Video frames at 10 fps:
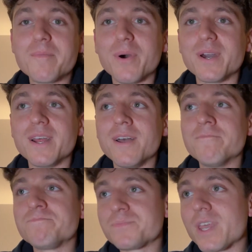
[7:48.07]
But
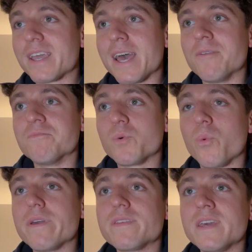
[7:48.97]
again,
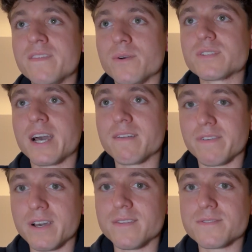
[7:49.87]
within those
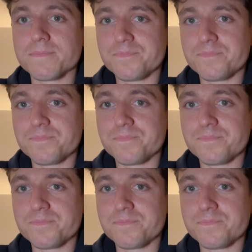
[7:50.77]
confines,